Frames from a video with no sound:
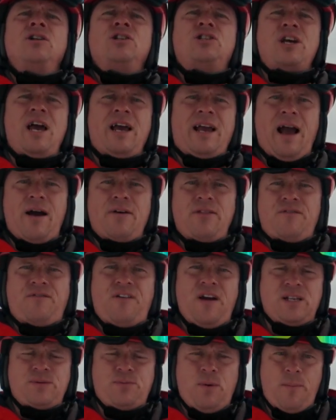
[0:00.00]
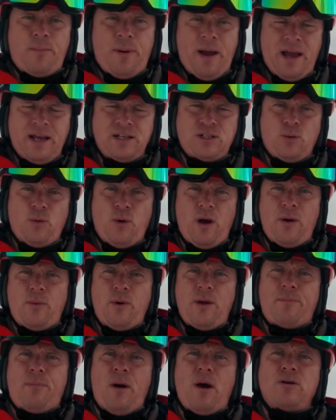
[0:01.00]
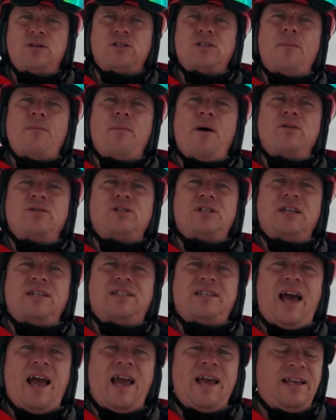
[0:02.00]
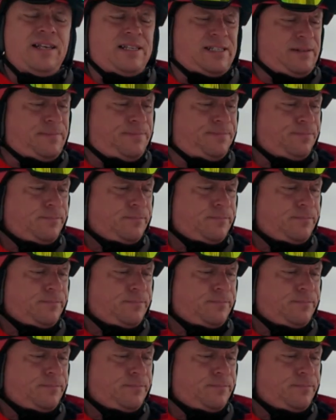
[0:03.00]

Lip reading: check out the Facebook page where we post most days.